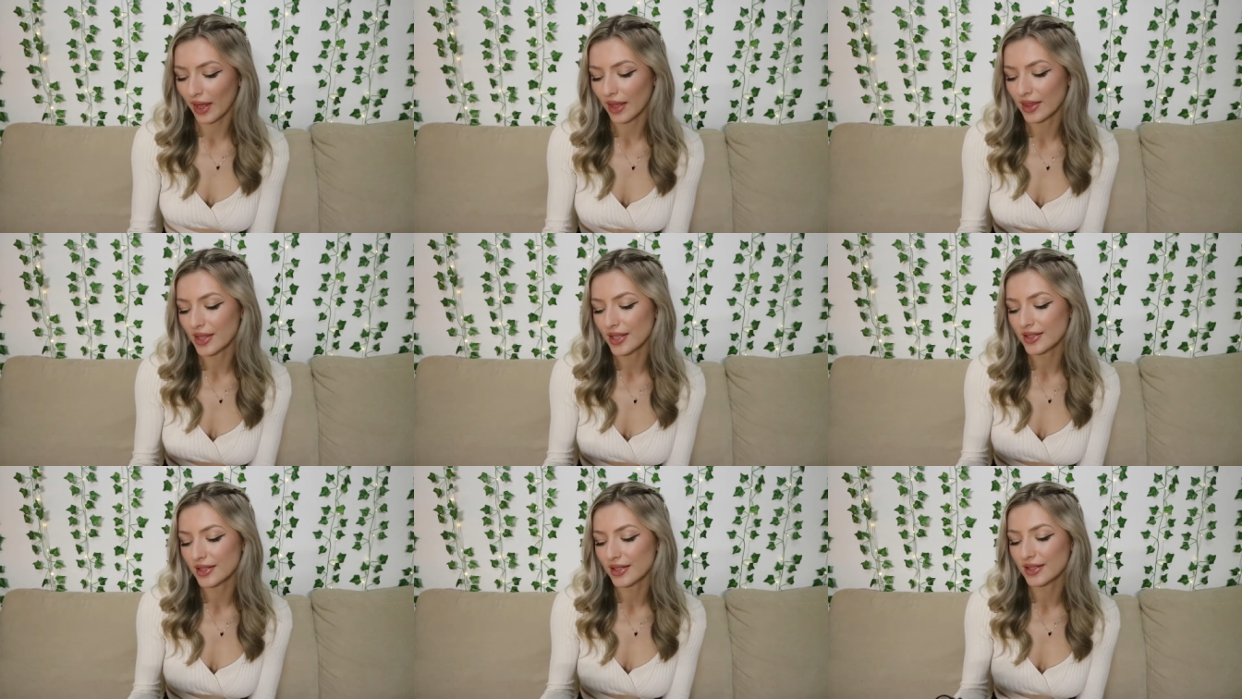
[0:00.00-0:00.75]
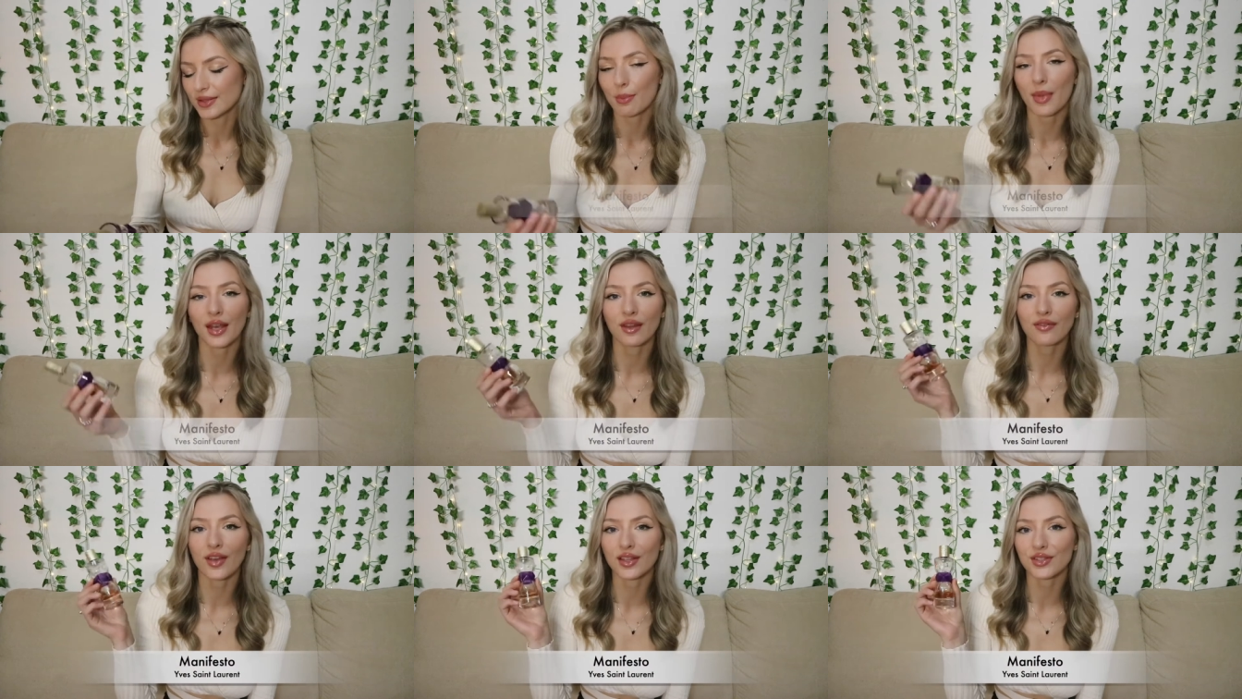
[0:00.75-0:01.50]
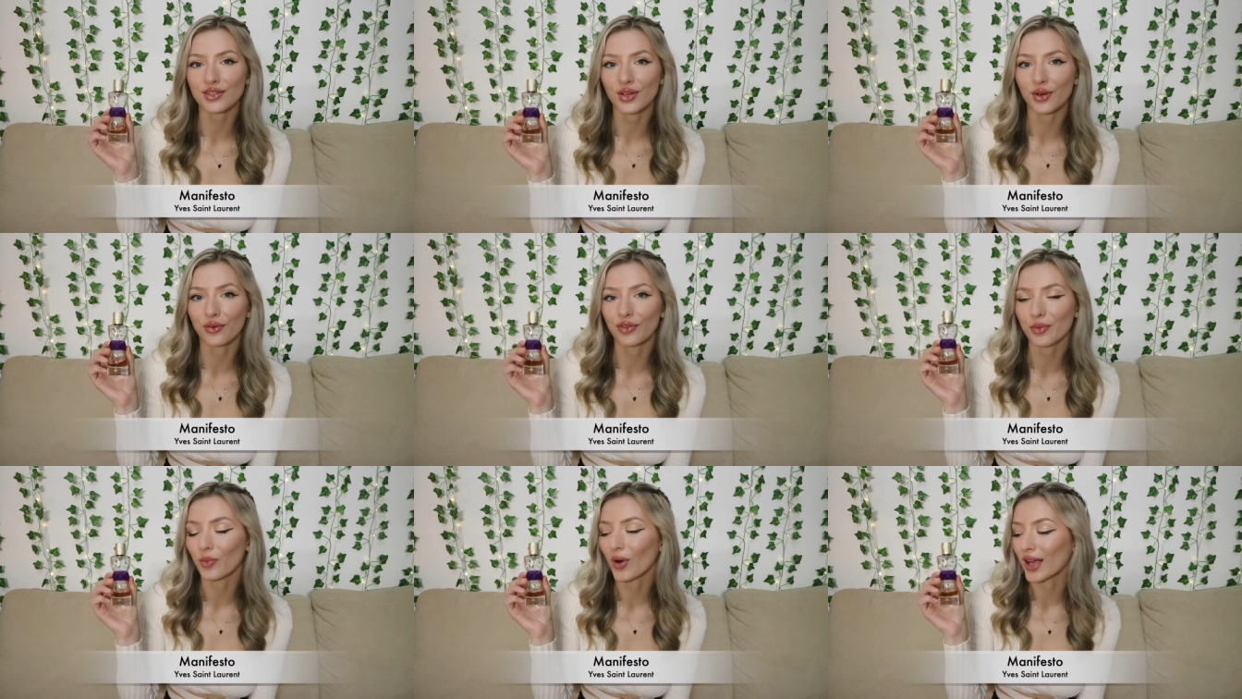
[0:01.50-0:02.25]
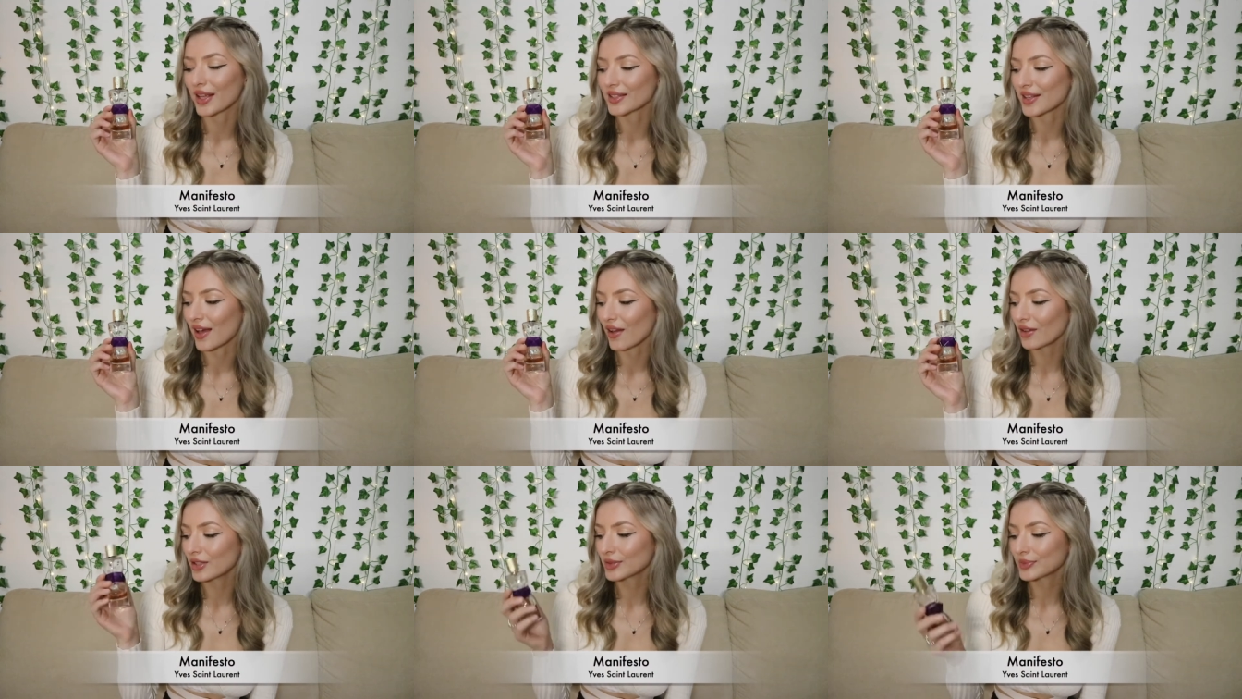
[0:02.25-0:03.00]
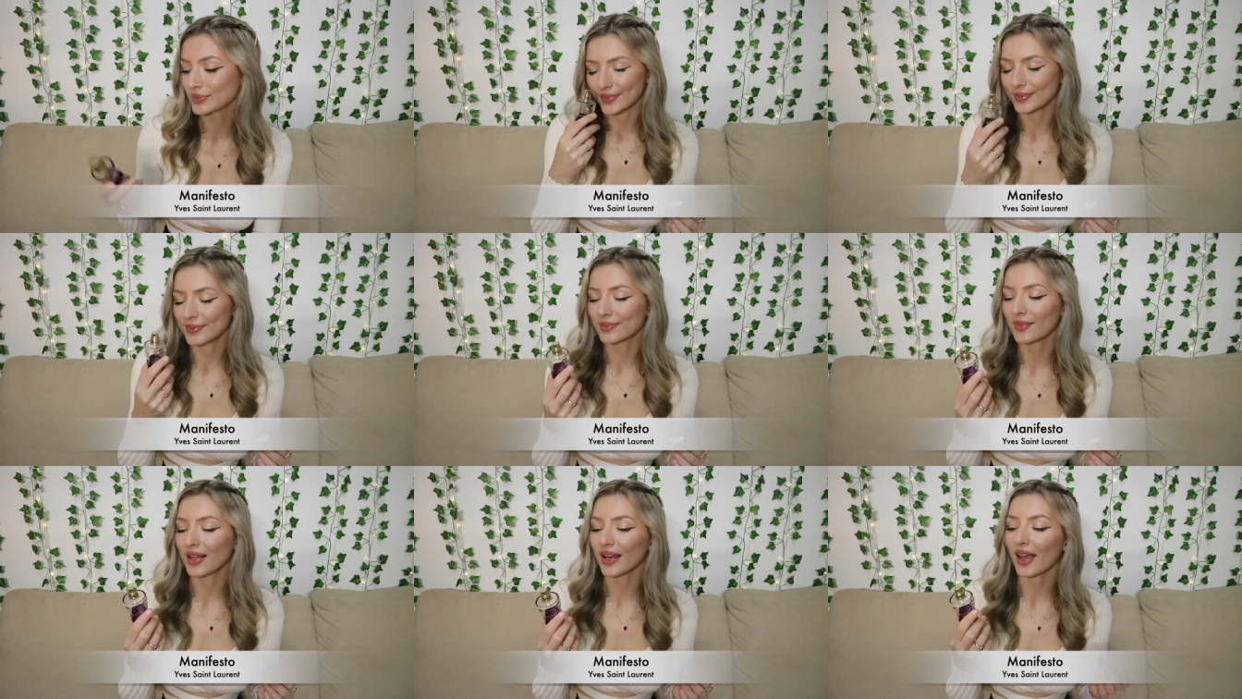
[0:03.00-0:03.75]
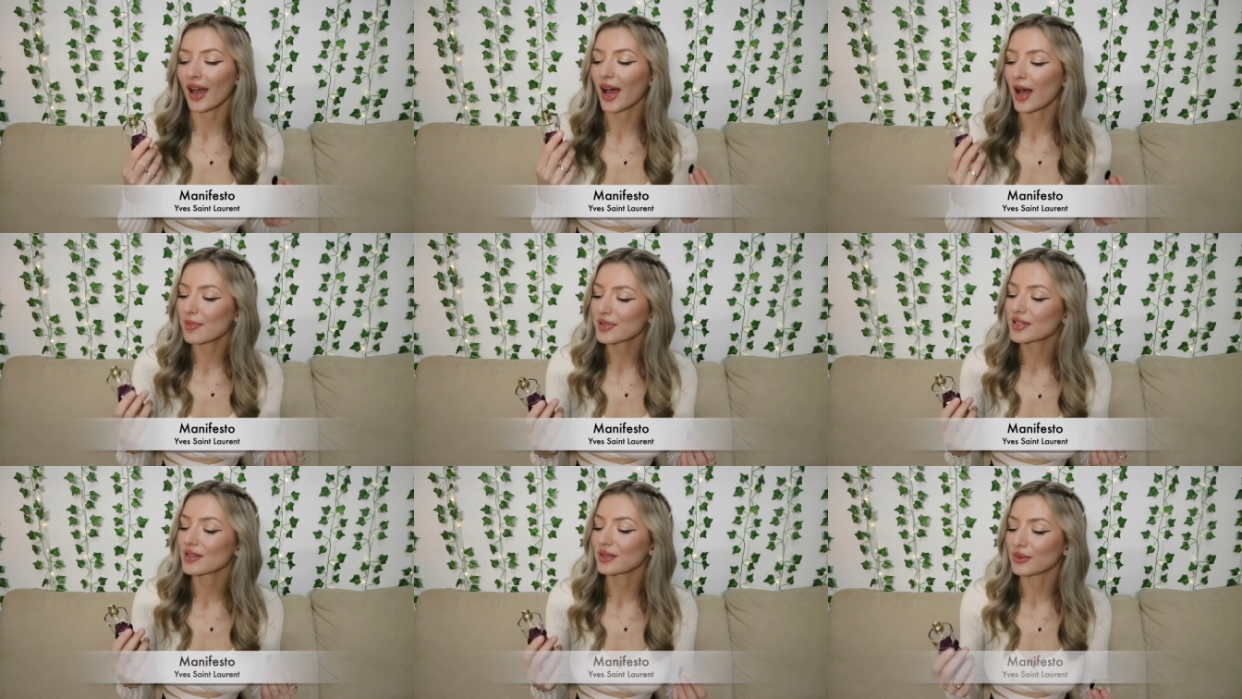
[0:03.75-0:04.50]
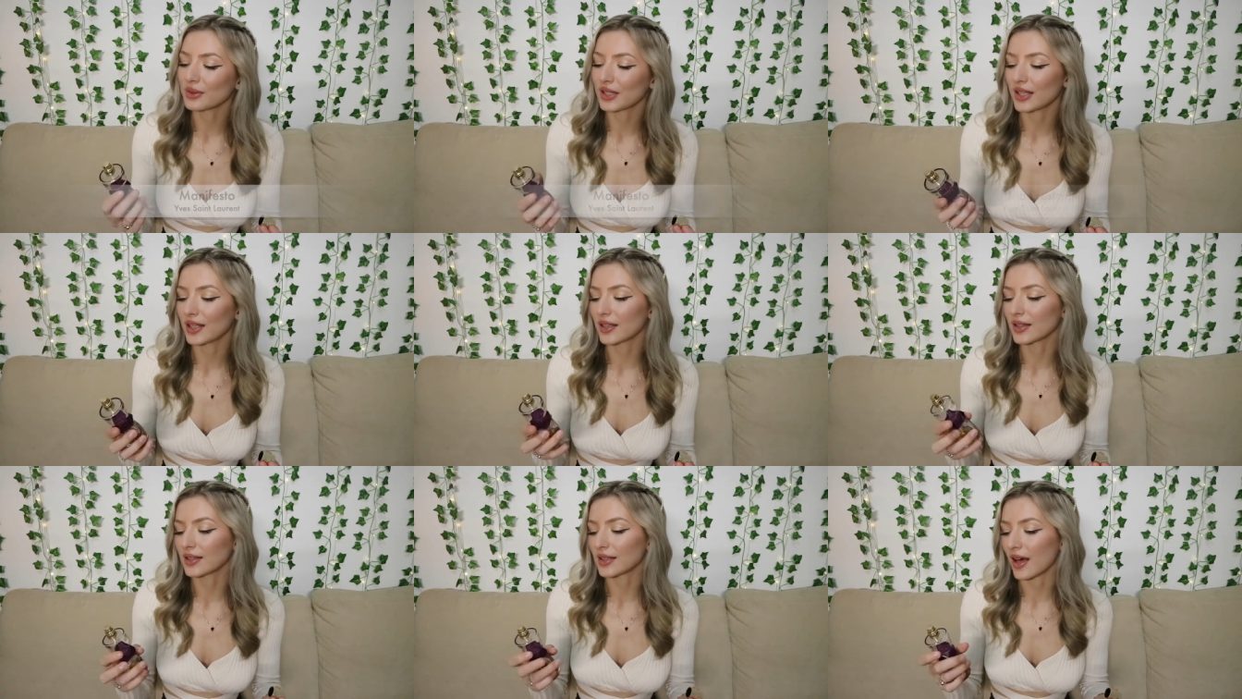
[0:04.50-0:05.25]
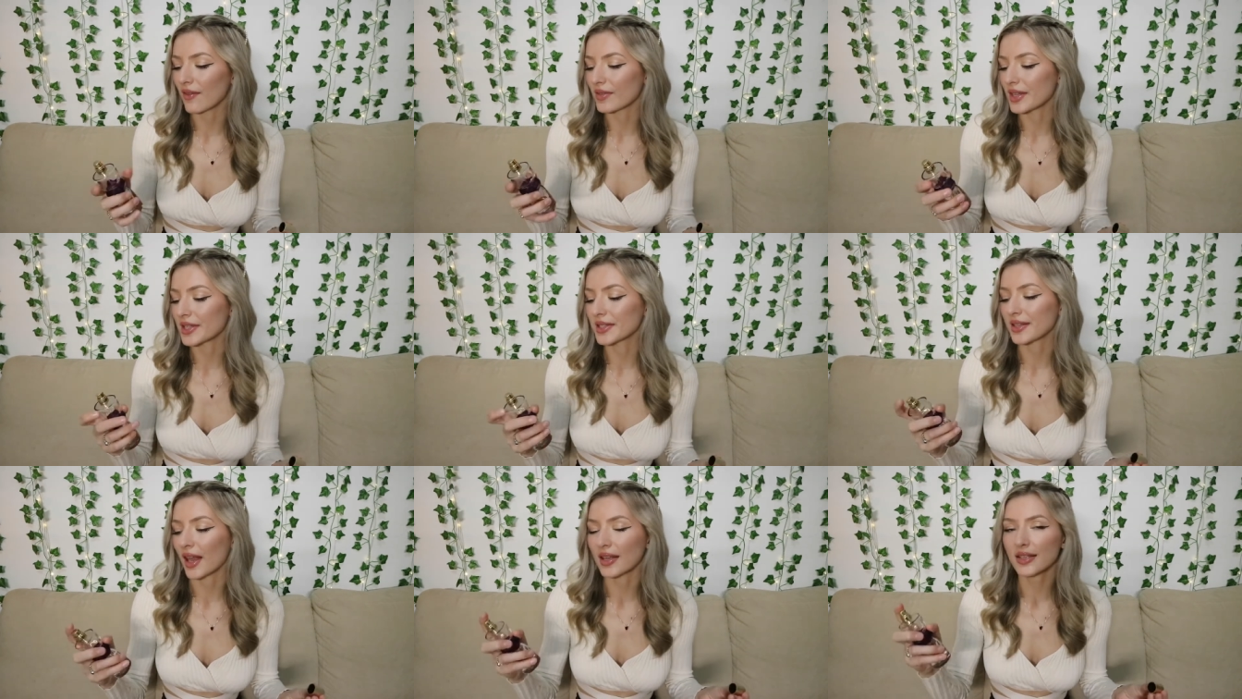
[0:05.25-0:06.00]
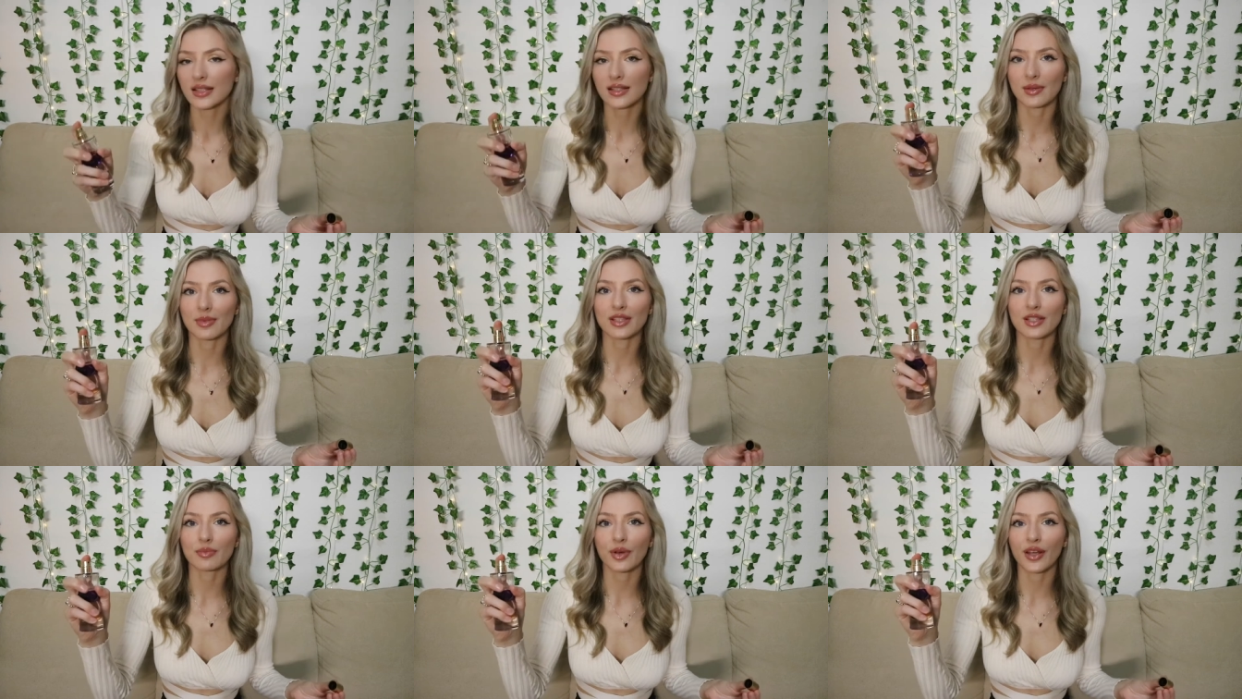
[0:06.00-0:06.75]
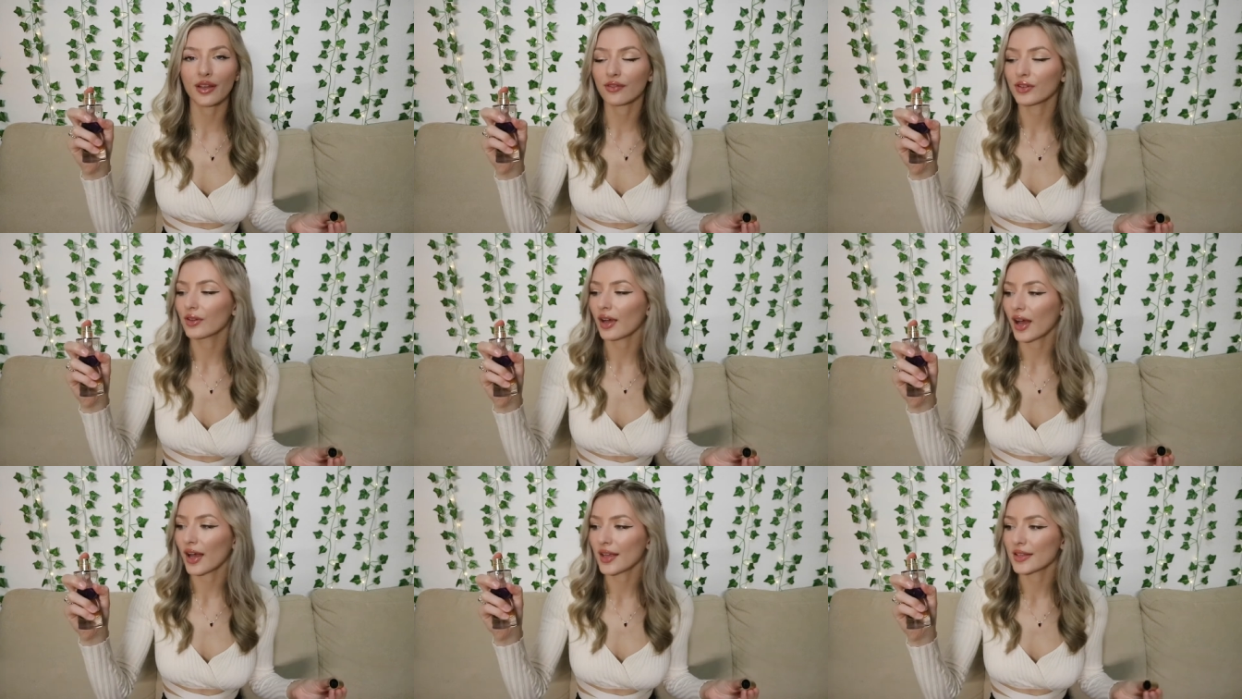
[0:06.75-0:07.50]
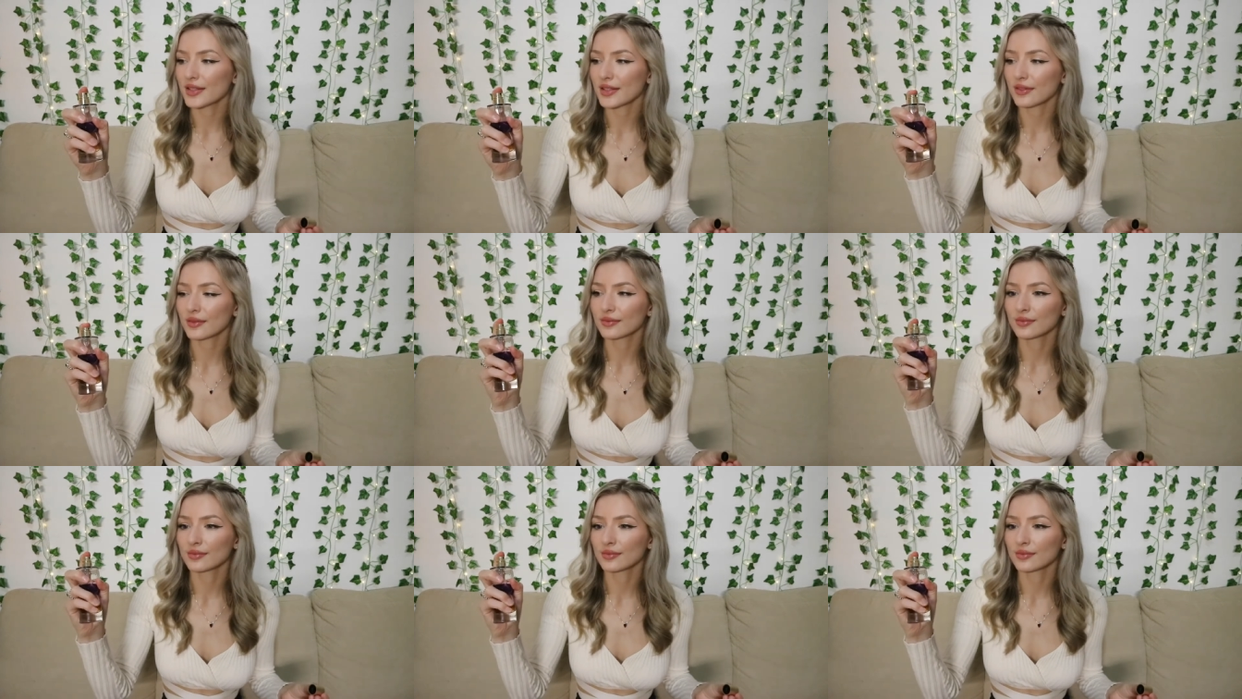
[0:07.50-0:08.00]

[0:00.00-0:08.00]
And this is Manifesto from YSL. Mm, and I absolutely love this scent. Let me spray it for you guys.